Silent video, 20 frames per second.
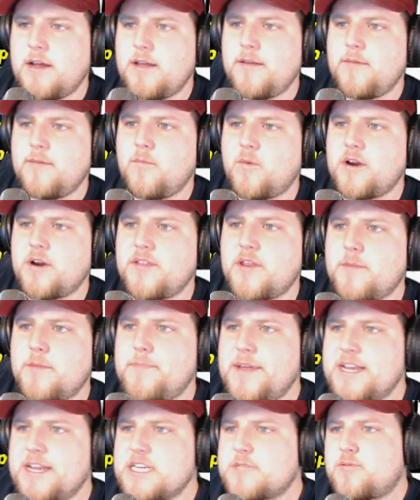one of their
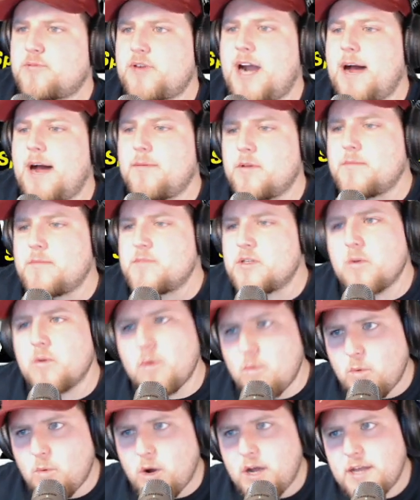biggest problems
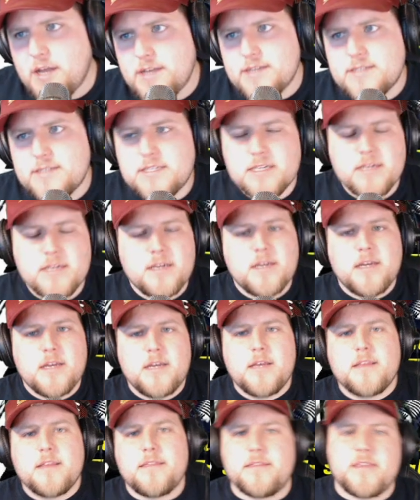was
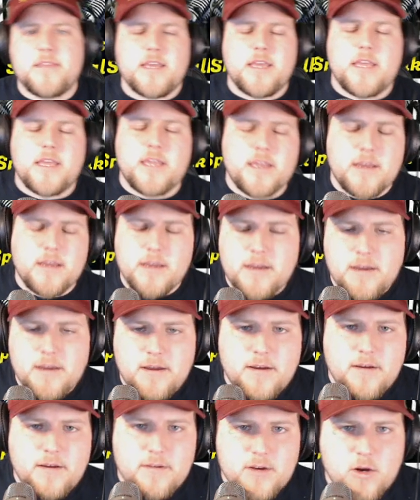the
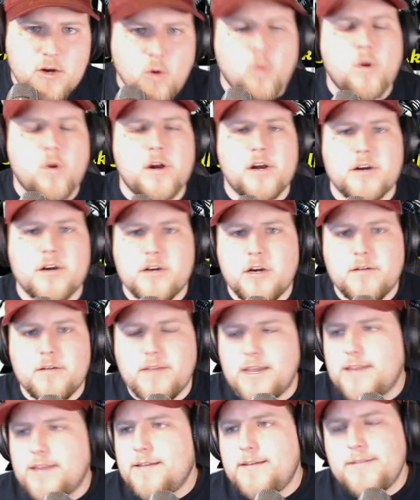corner.
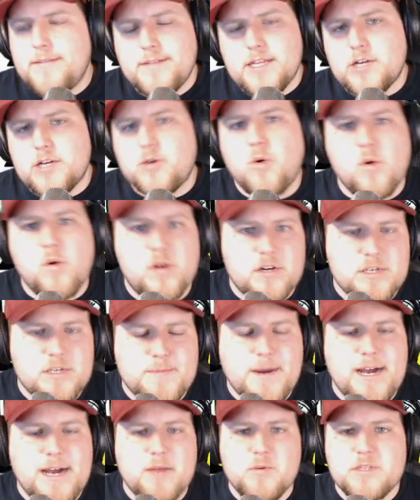Like, their corner
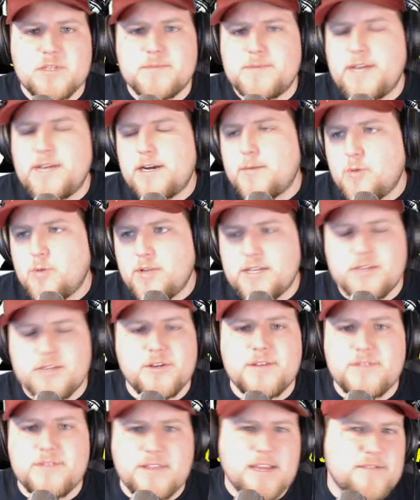spot was terrible. Like, you
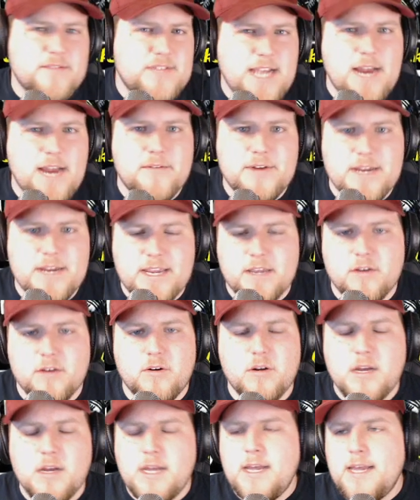could think of Tyreek
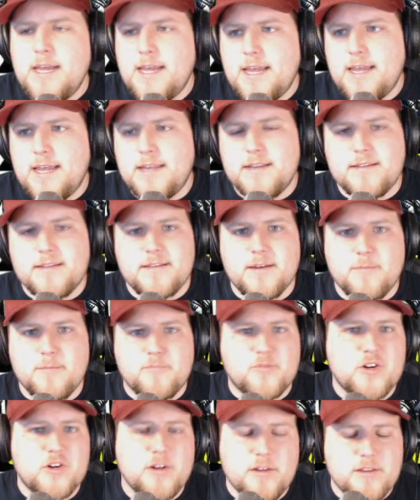Hill in
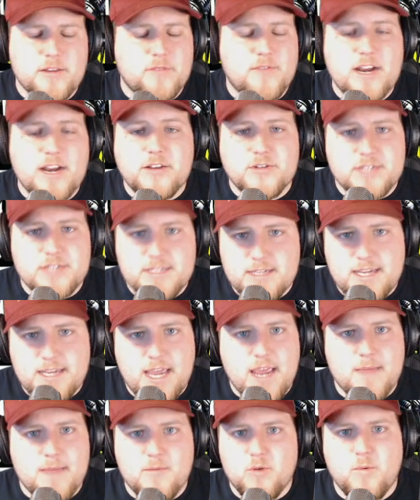the regular season
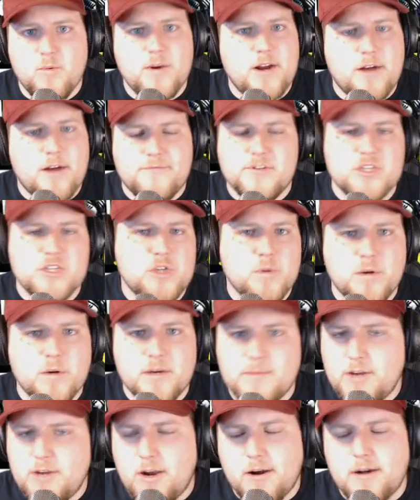game who went off for 200
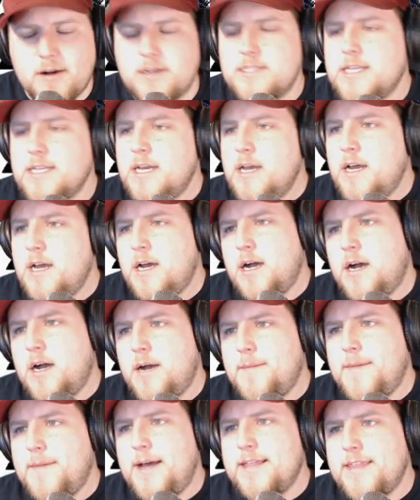yards.
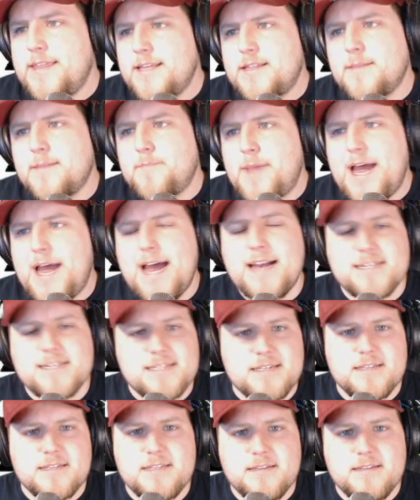I think the pass,